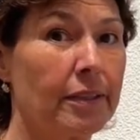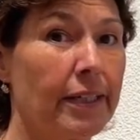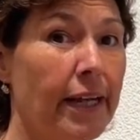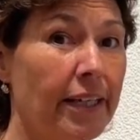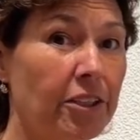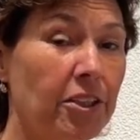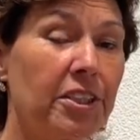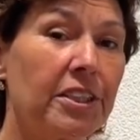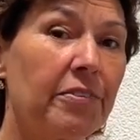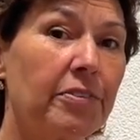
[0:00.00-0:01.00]
They actually
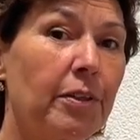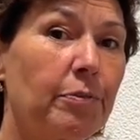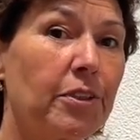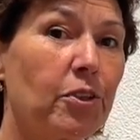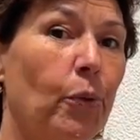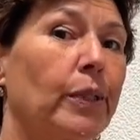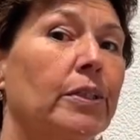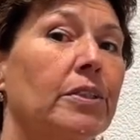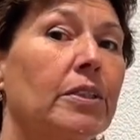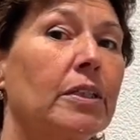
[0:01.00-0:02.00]
sift up the
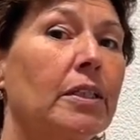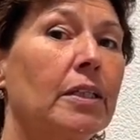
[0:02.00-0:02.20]
soils